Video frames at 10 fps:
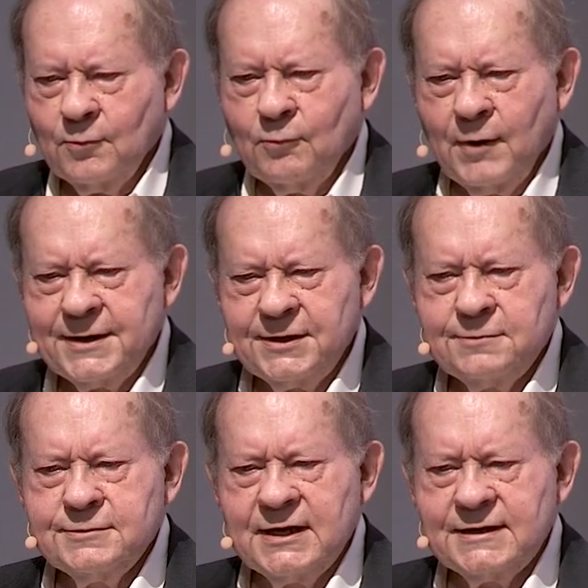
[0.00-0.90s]
Why do
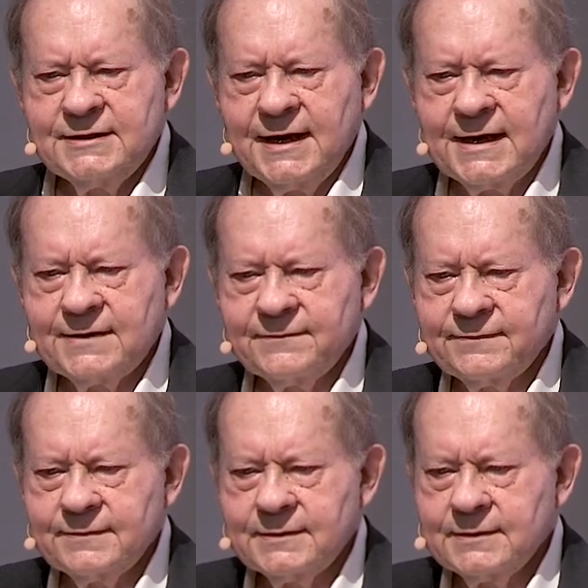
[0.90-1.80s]
you need to have
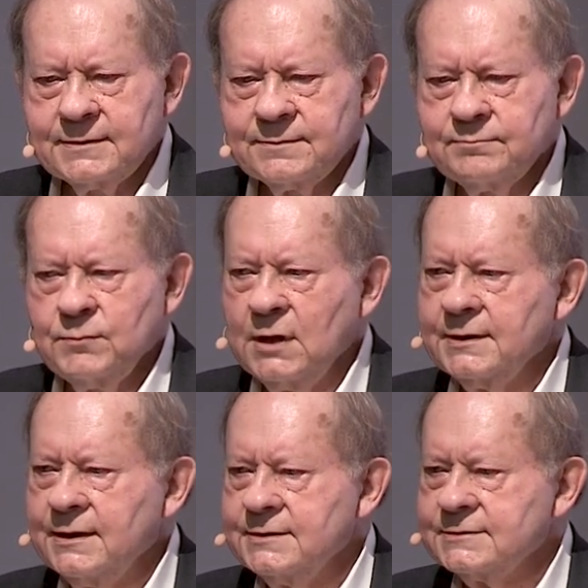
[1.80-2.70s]

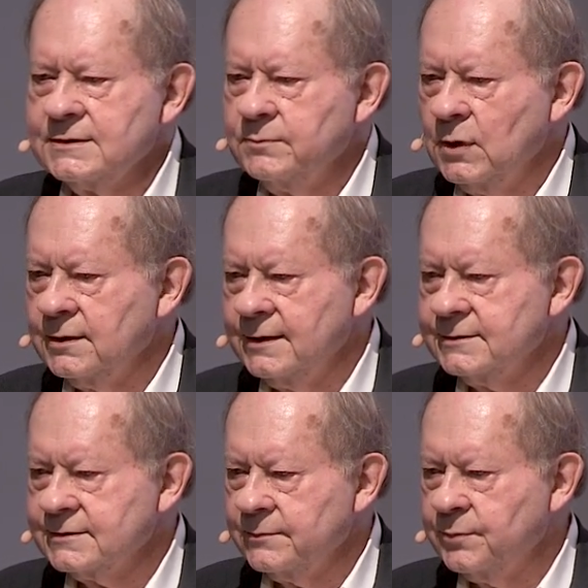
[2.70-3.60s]
millions and
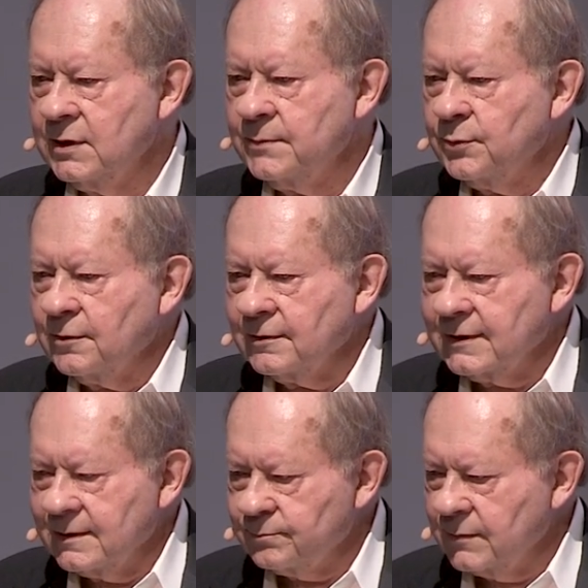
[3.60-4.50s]
millions of people
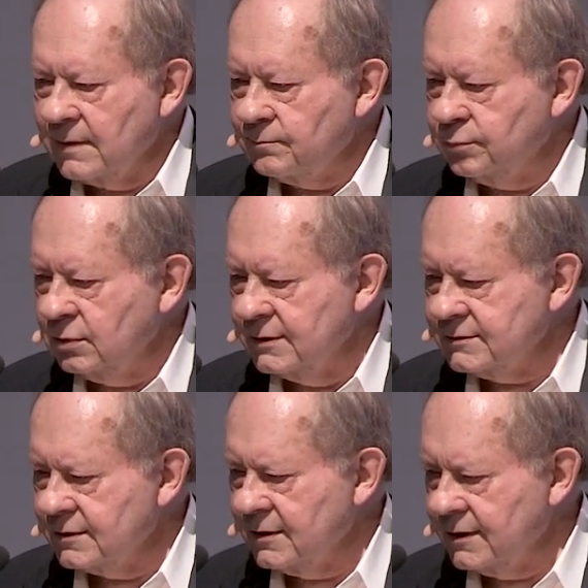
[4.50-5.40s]

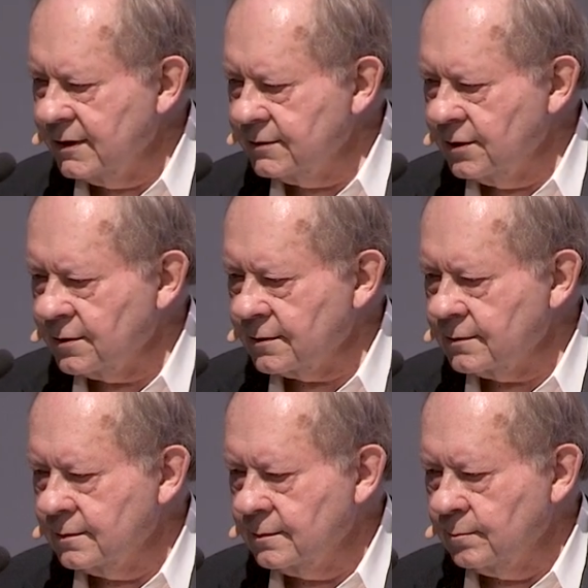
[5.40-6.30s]
implicitly in your
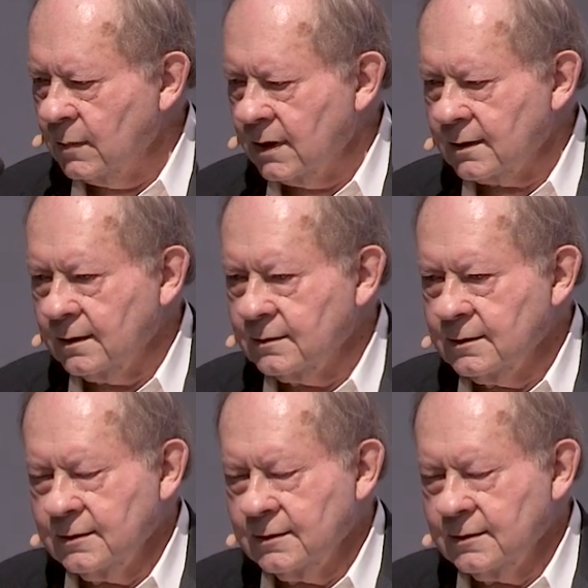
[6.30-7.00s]
model